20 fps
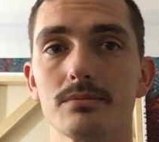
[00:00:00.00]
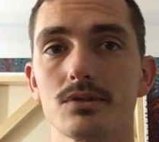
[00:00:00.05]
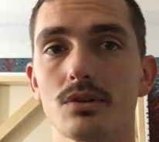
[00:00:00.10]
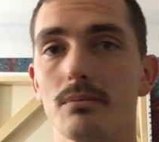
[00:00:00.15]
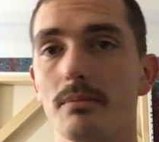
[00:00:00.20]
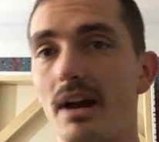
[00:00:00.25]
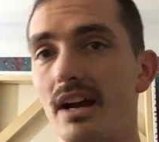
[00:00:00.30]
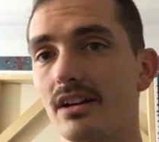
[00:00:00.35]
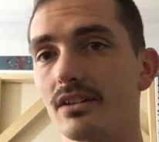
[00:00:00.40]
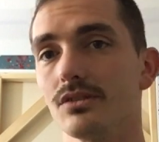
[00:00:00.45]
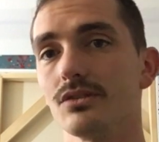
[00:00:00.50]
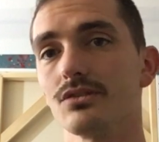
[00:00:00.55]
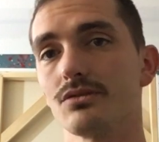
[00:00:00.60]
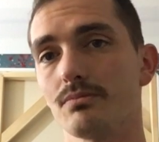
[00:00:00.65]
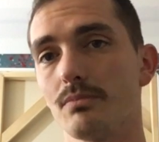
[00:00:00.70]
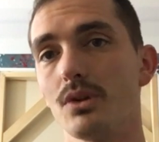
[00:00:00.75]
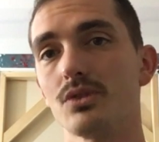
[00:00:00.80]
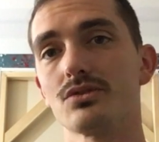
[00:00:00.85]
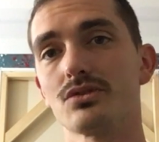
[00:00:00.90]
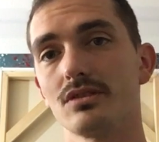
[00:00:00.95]
So Michael's
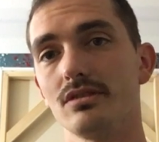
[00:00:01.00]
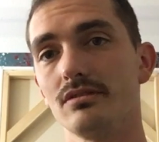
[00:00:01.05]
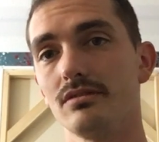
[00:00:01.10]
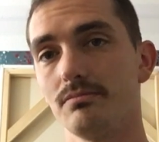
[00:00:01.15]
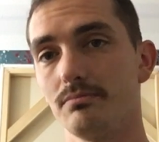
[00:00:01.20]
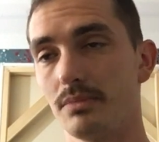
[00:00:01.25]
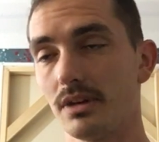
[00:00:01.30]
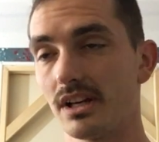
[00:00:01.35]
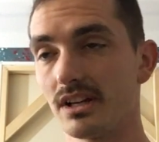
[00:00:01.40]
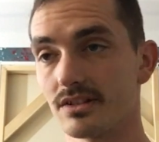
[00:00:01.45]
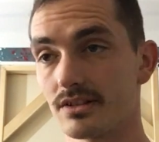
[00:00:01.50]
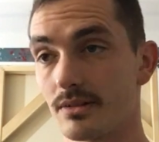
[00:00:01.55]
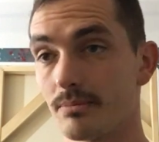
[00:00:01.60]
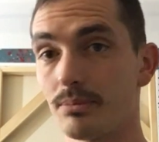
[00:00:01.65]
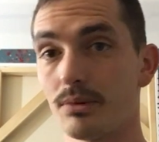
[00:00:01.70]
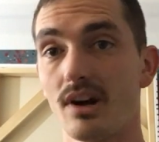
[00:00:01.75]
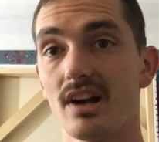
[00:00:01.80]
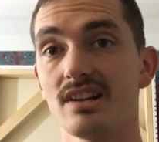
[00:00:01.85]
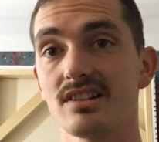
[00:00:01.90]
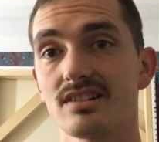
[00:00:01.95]
mostly because the
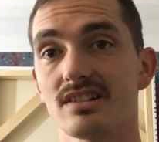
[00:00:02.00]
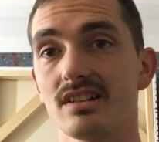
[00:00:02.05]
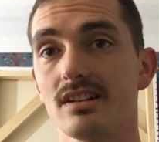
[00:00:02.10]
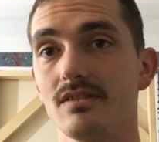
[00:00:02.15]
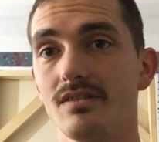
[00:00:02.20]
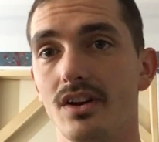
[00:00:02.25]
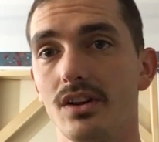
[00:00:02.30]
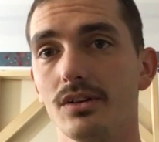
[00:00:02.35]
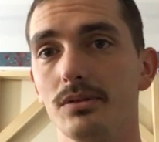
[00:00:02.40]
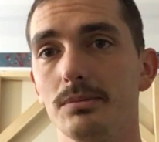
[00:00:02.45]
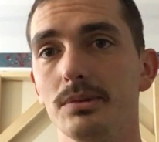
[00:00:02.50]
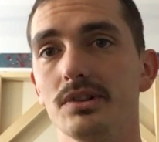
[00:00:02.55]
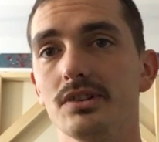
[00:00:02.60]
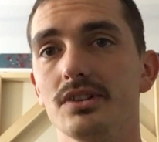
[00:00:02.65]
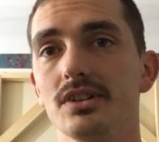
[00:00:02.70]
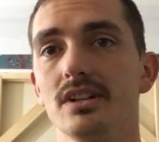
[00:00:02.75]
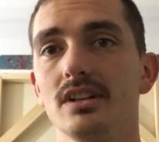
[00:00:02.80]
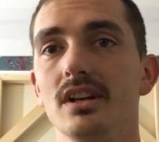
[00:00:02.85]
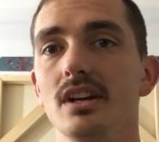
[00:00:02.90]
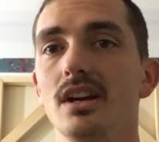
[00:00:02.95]
price and the
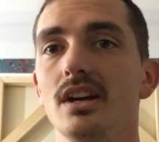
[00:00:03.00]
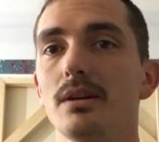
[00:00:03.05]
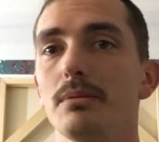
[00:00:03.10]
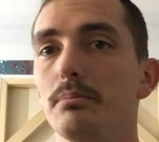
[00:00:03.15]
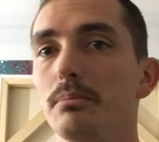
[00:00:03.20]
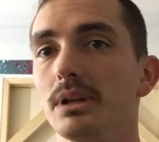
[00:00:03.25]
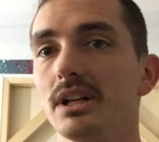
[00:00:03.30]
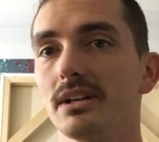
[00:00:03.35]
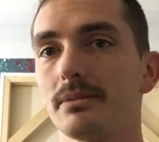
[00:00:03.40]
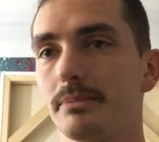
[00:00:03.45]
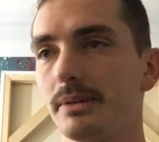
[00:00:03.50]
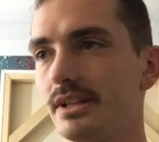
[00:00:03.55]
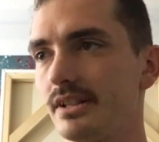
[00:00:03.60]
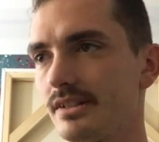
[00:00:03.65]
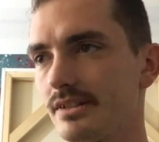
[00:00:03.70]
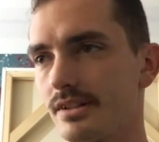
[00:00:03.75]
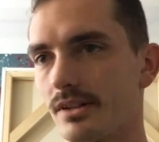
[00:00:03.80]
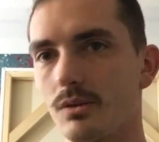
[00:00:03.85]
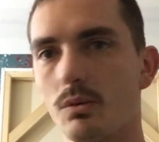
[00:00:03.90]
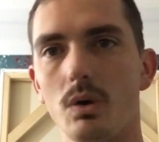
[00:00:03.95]
availability, Blick
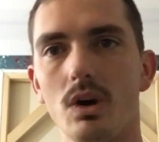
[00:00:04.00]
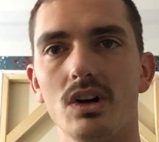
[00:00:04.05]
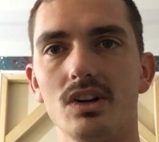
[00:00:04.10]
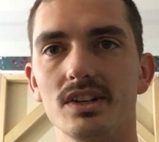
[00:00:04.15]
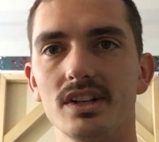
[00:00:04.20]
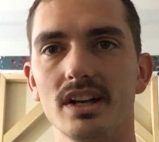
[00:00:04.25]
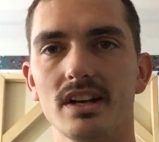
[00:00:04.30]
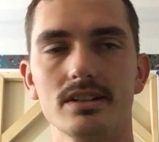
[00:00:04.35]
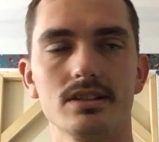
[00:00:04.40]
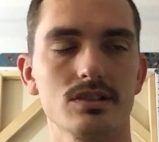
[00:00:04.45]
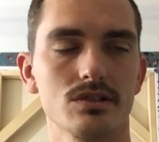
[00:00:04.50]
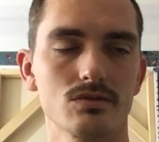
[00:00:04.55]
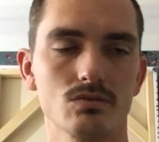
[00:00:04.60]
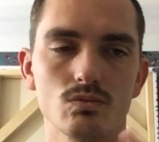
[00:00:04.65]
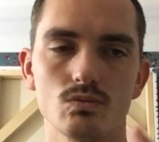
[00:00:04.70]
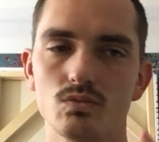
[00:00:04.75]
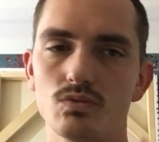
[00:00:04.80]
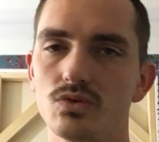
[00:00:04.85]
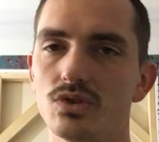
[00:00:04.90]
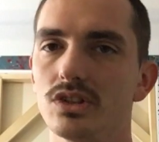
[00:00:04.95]
because the quality, I just
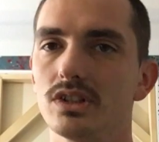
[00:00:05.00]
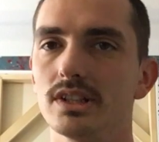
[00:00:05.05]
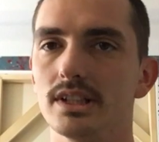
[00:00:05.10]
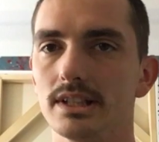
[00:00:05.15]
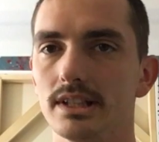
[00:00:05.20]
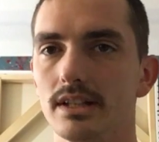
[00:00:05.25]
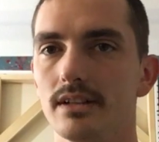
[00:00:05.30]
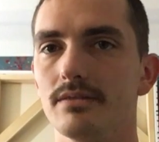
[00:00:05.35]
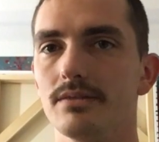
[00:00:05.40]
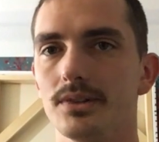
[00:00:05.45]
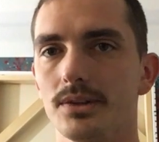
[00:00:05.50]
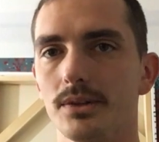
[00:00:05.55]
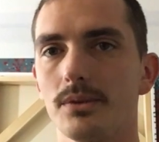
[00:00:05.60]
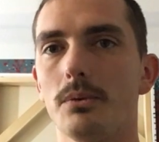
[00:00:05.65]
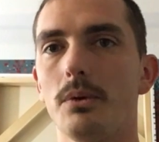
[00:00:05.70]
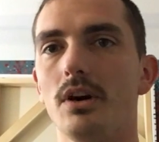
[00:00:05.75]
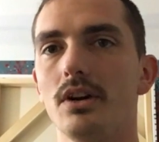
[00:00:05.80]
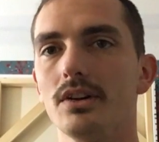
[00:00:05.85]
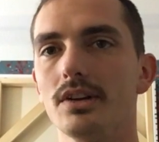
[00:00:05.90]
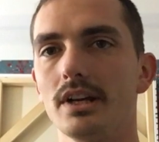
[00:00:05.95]
really love their
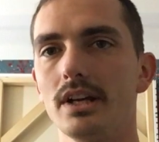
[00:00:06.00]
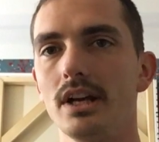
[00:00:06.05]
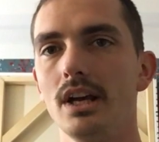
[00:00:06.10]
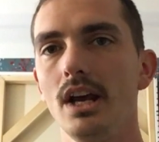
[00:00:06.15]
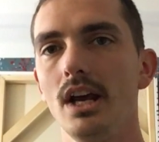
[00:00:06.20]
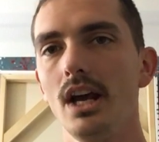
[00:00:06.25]
quality.